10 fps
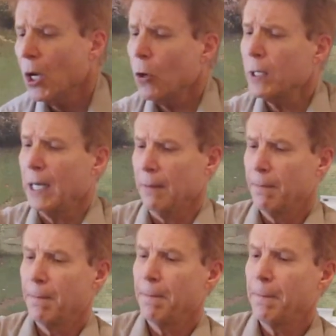Okay,
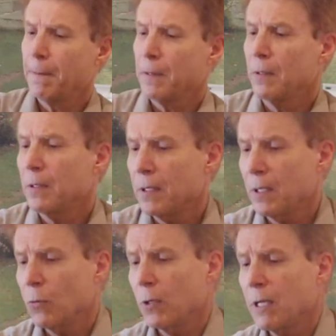
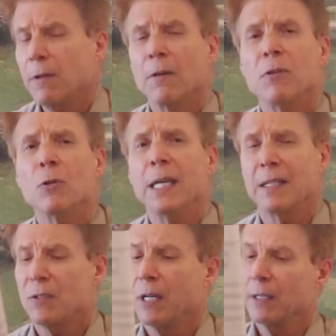we'll give you a few
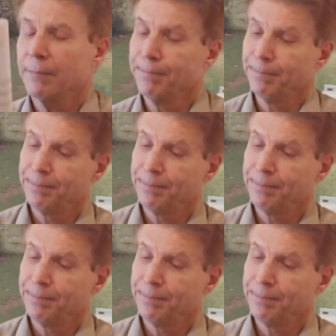hints here.